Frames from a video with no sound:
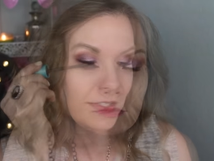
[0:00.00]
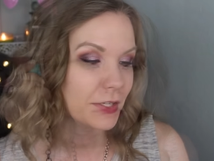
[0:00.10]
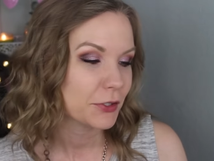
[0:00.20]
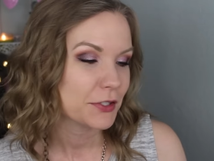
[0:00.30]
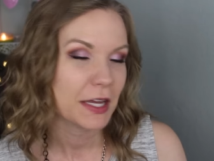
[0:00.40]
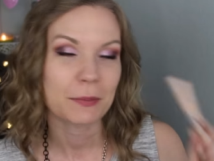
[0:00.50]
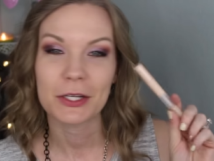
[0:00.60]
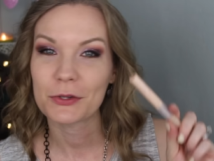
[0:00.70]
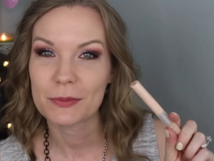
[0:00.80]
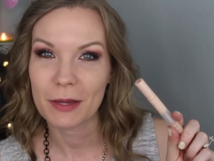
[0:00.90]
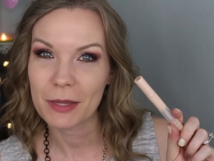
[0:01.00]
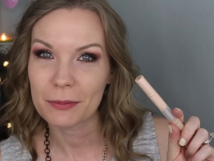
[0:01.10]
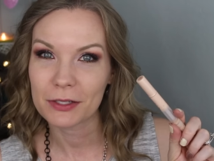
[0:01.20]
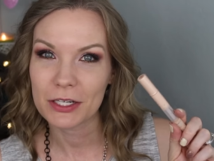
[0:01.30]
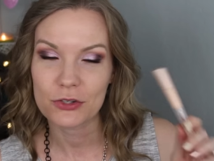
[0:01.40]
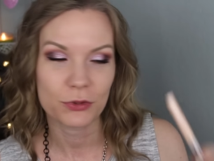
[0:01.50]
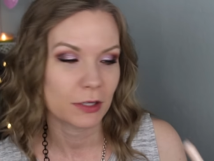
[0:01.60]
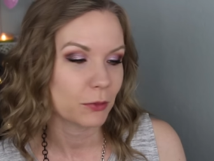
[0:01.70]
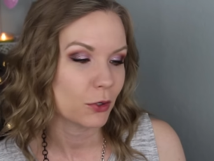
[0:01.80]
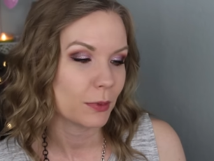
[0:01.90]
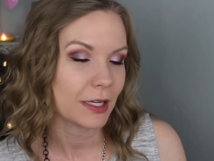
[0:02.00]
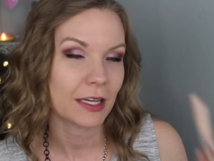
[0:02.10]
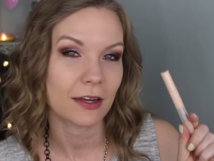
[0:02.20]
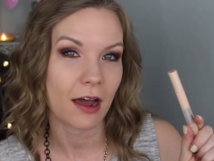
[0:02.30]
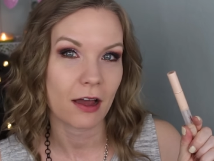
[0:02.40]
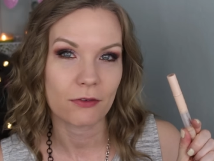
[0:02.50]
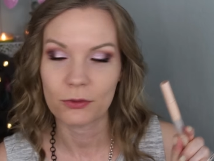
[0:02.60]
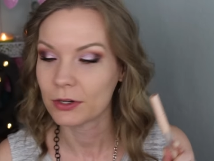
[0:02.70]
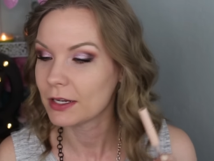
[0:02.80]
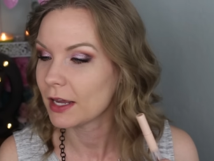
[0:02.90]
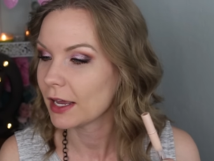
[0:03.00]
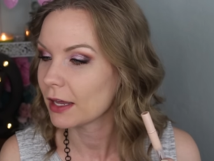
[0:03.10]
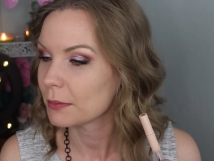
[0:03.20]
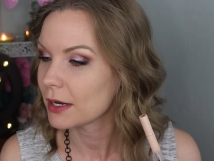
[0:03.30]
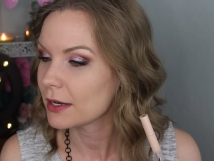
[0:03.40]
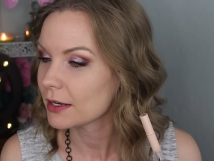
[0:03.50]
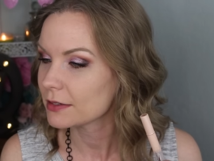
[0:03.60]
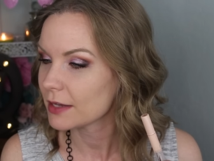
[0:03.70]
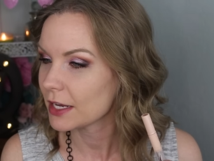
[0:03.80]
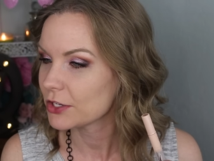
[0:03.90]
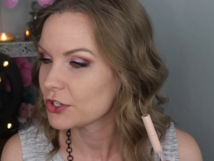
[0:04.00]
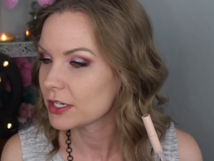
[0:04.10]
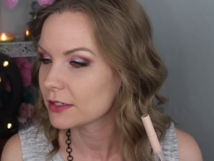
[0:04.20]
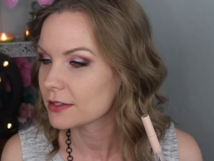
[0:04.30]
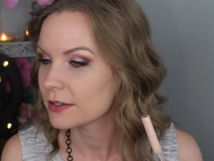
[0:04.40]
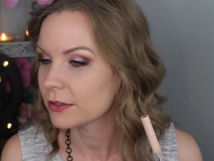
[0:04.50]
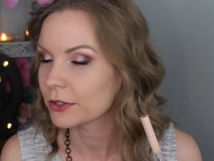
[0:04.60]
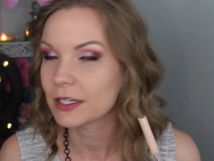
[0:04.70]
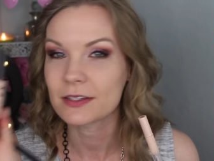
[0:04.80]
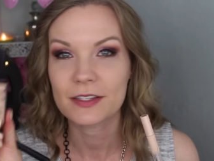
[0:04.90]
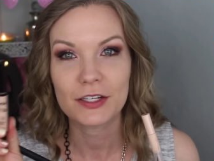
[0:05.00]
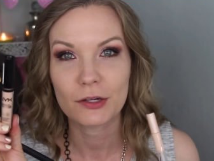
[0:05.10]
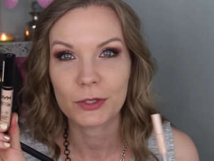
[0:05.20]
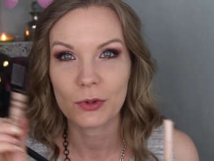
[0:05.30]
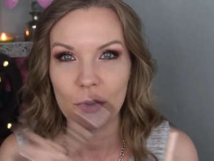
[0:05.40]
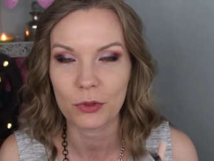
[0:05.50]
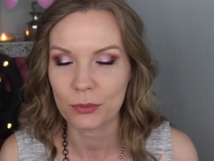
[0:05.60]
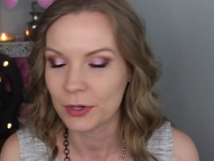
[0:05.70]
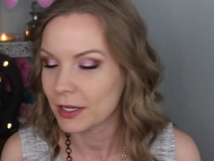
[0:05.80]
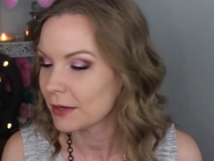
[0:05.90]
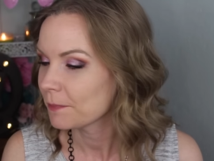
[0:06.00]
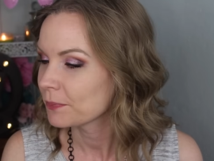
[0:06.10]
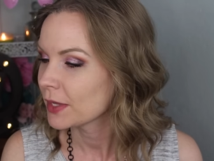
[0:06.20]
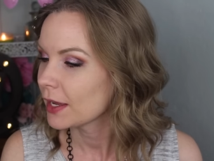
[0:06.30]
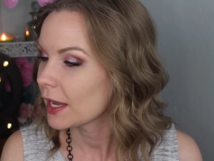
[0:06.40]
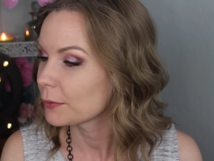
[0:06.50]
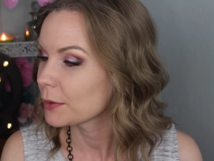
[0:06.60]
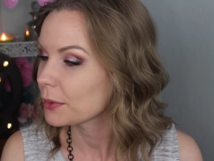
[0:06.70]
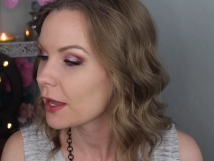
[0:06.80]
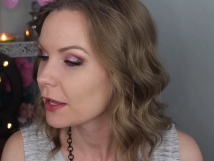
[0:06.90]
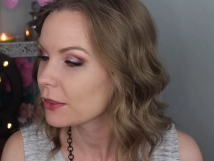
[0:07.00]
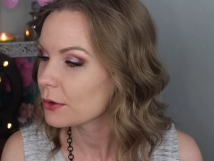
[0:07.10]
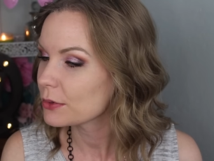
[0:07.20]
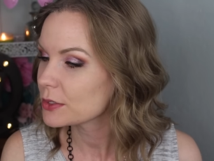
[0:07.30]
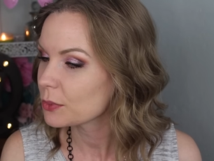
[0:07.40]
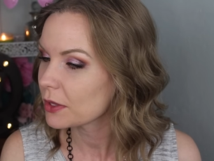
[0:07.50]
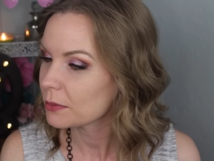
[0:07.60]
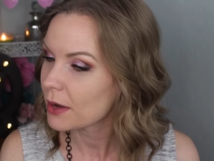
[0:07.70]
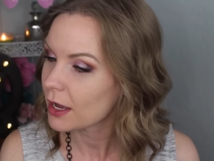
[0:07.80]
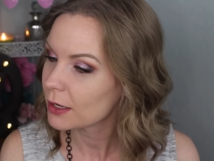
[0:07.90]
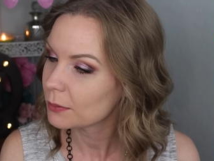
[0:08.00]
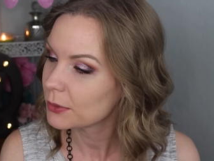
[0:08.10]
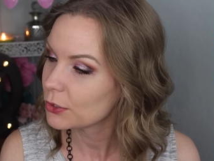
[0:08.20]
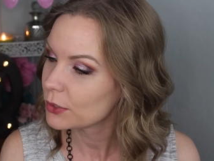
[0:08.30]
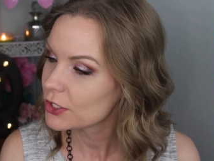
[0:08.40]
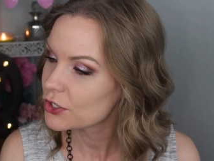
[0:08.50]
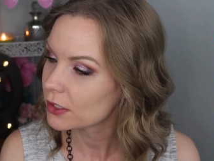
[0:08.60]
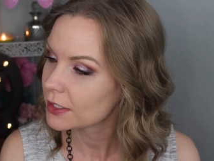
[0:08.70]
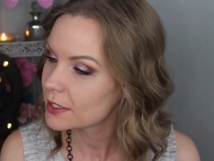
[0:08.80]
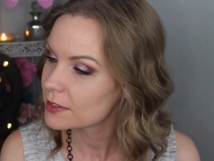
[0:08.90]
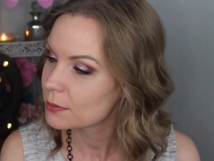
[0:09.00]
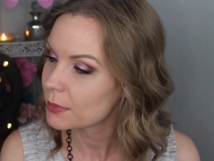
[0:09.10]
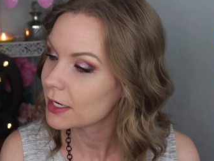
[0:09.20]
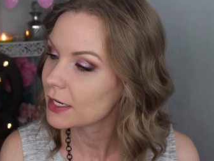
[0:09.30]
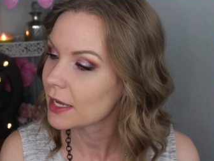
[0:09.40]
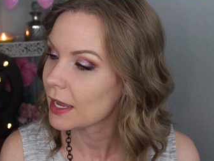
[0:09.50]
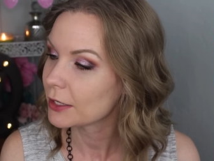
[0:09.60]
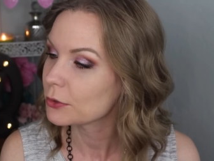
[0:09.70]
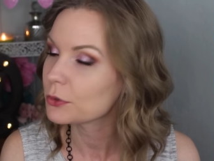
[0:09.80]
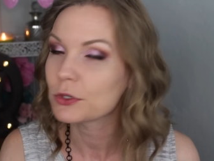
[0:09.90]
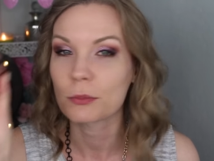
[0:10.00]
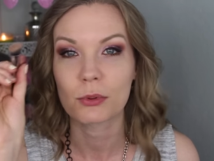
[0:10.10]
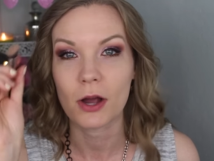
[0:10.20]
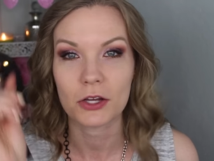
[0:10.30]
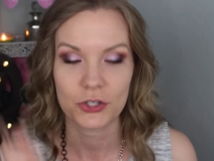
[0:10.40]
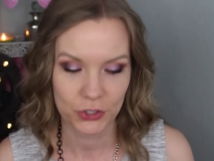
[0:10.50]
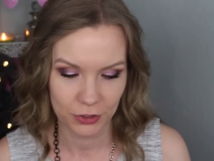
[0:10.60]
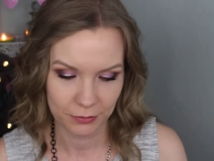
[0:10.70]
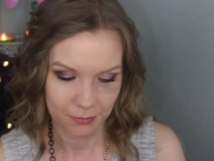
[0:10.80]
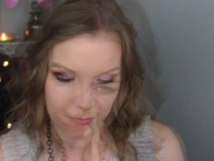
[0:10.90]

concealer today, I'm going to use my Maybelline Dream Lumi in Ivory and my NYX HD Concealer in CW03. And I'm applying those with my Beauty Junkees Mini Angled Brush.